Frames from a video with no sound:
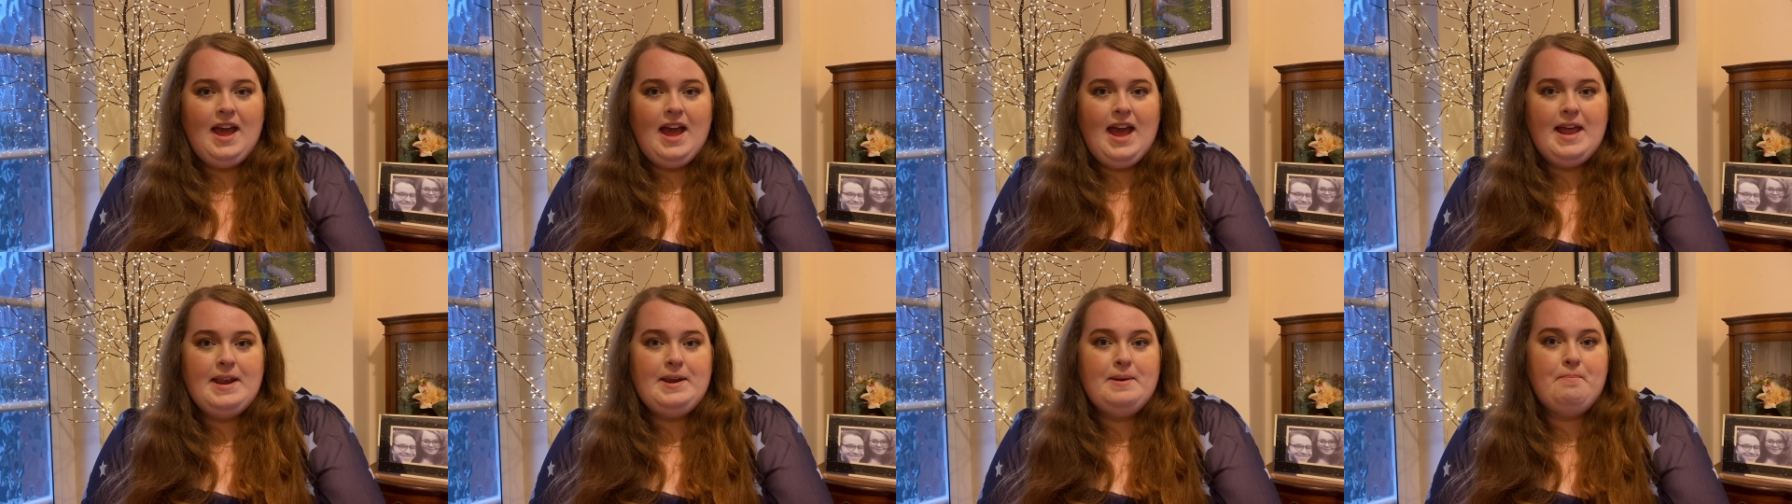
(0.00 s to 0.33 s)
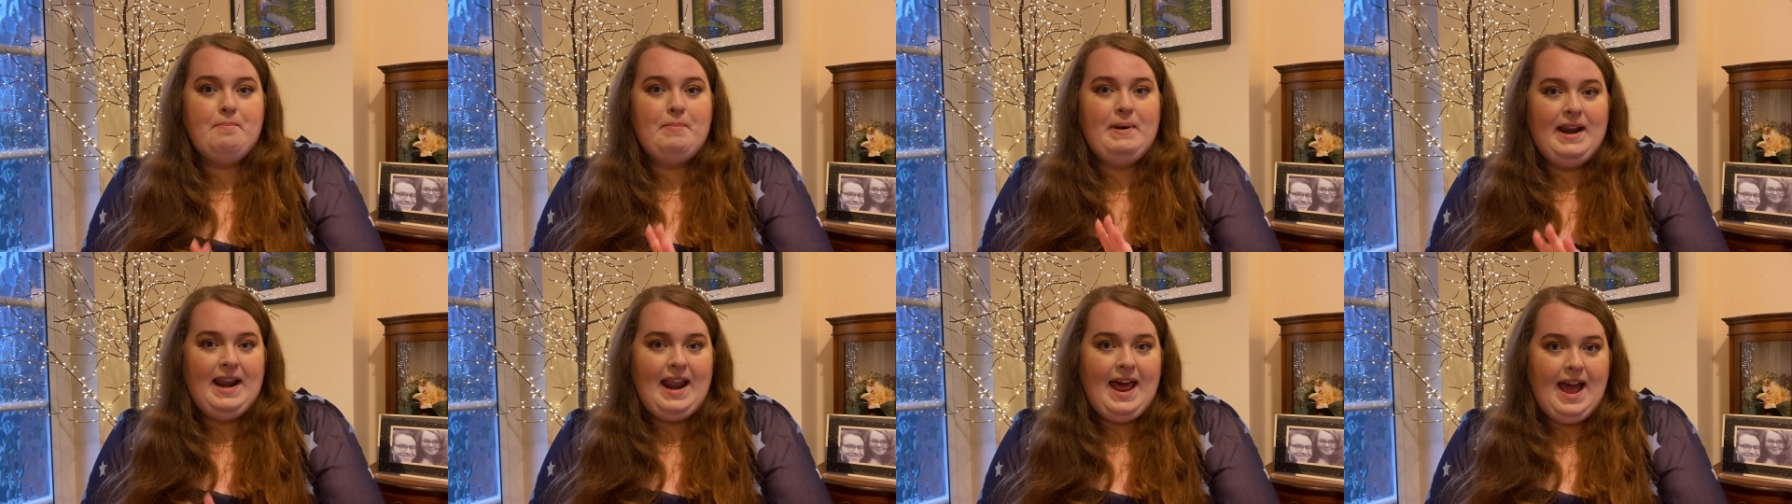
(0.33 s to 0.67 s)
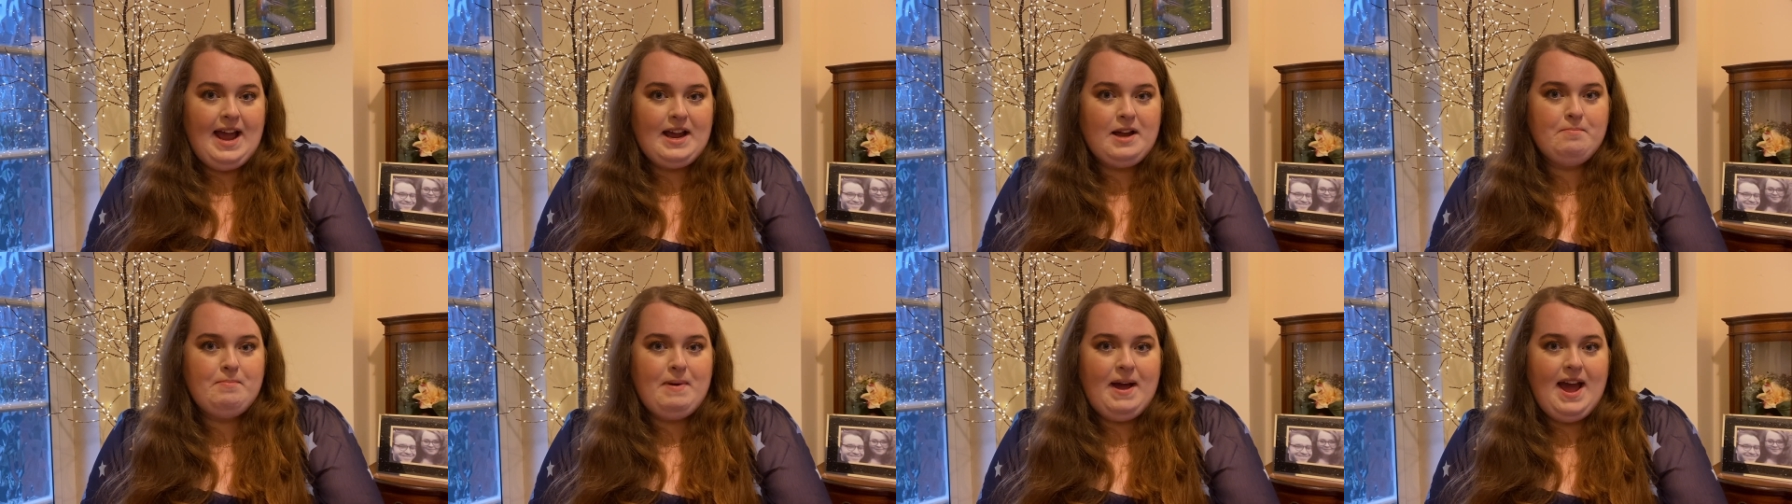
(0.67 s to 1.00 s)
and
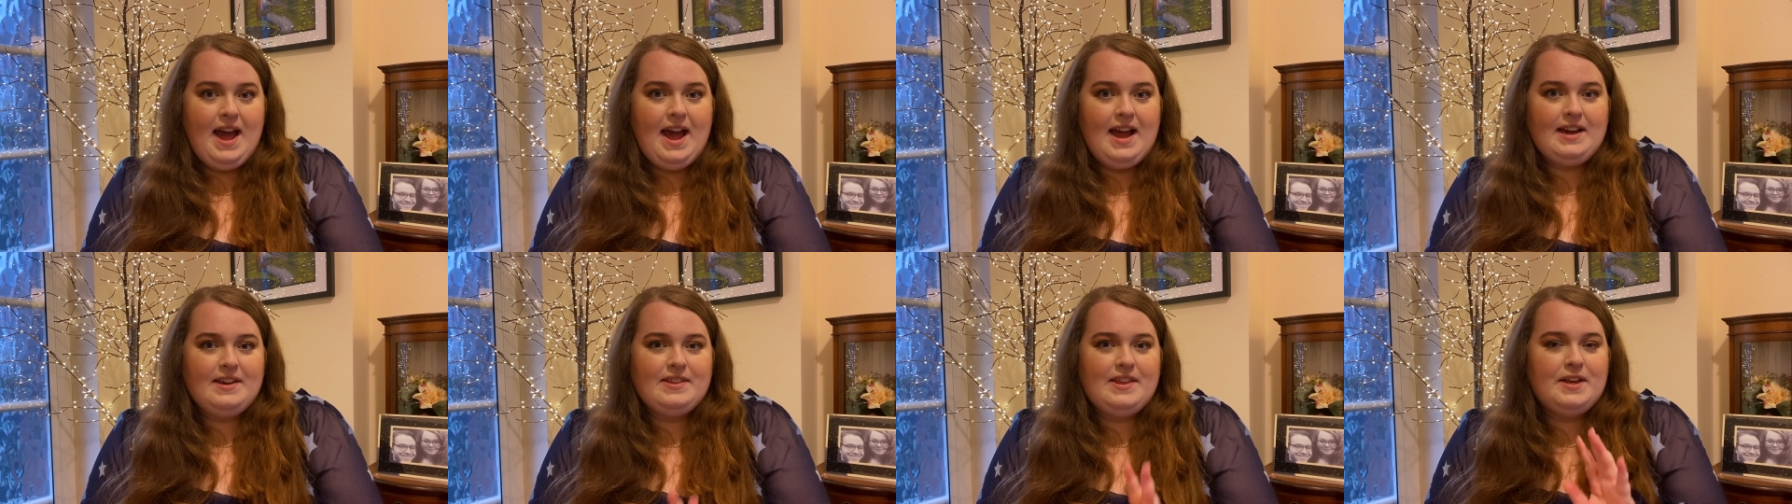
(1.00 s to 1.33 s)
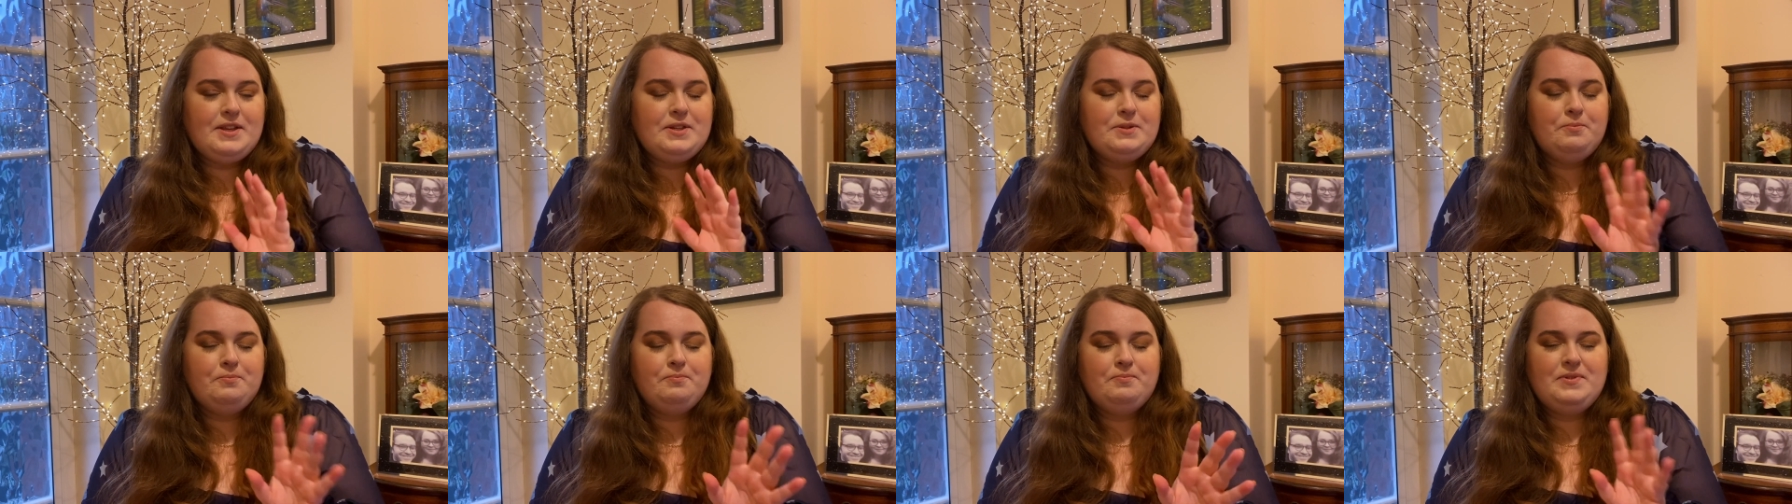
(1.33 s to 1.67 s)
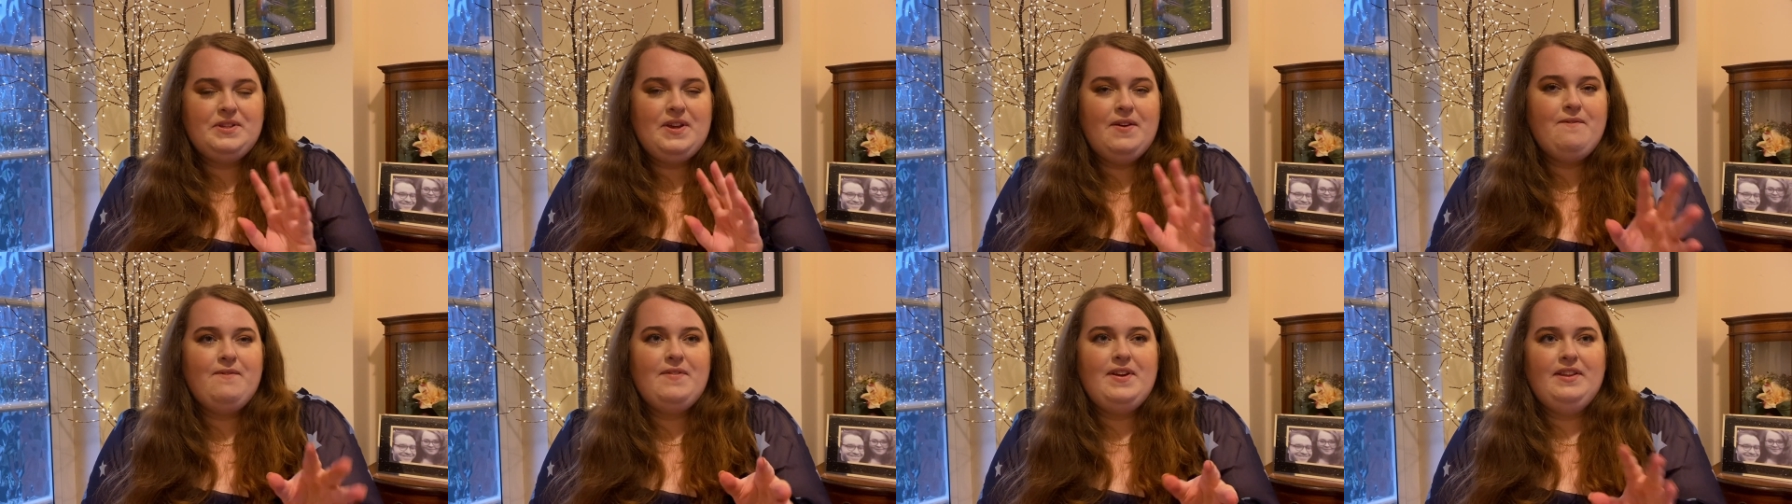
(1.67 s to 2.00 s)
black bag that's
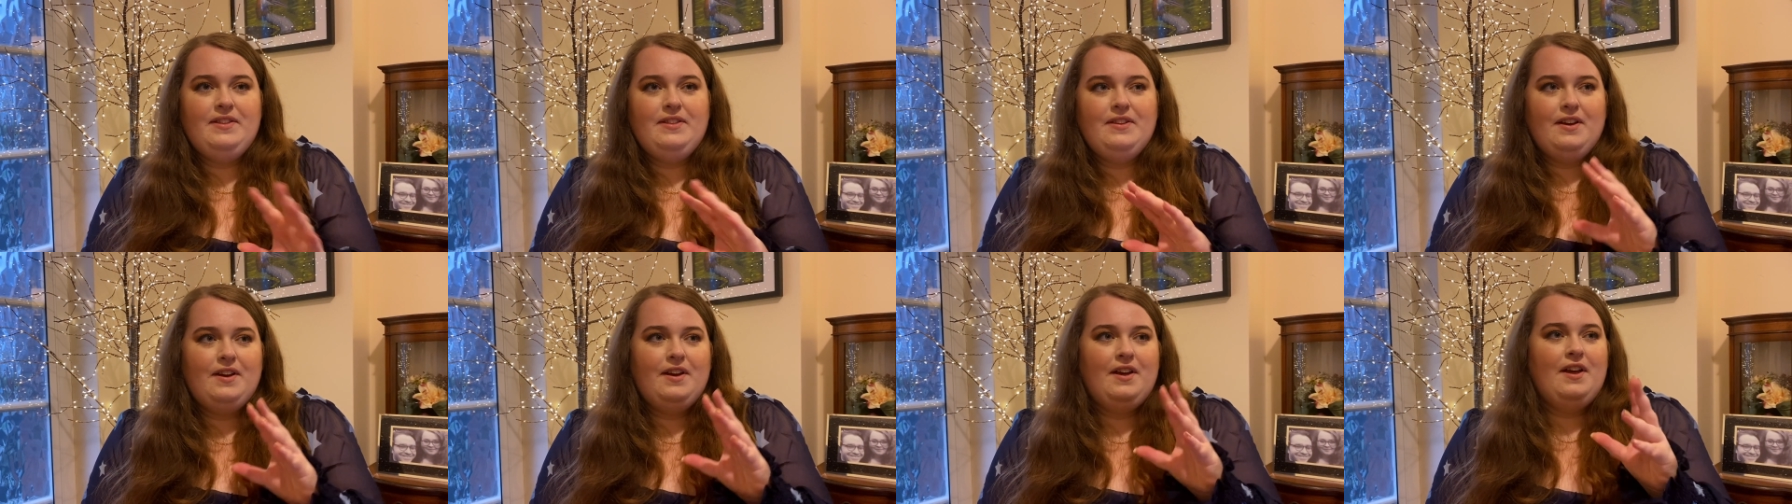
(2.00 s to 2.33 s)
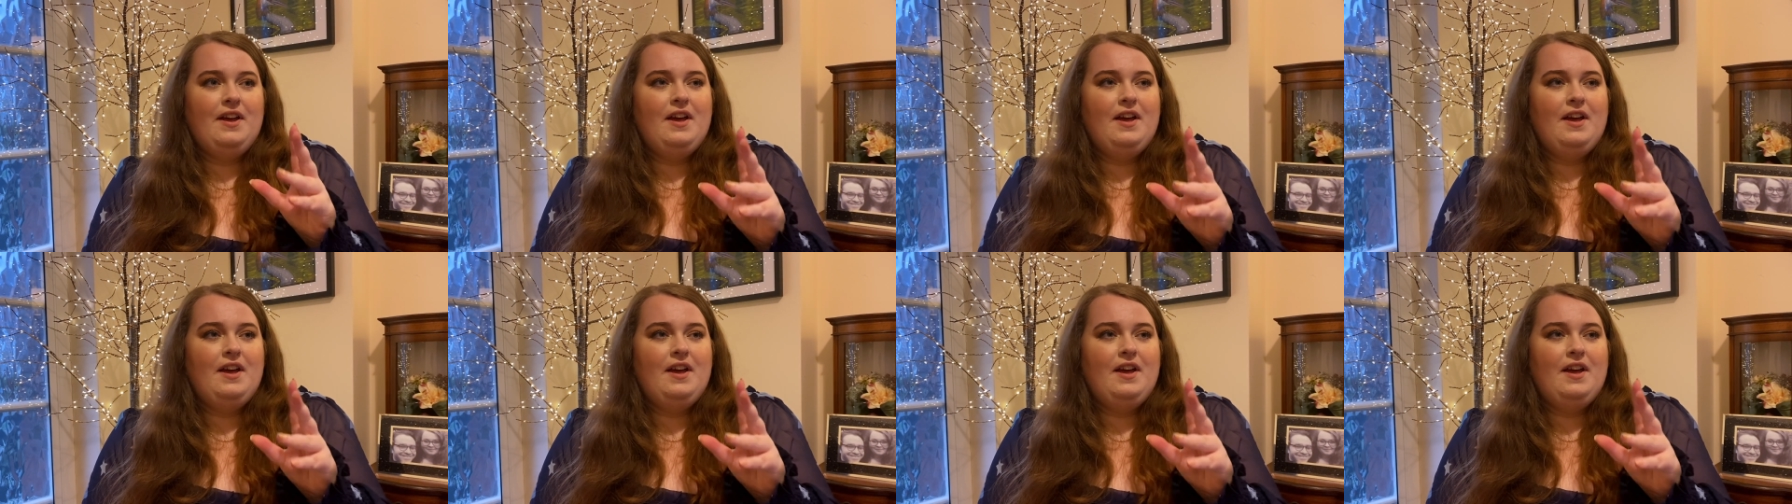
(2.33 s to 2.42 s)
something that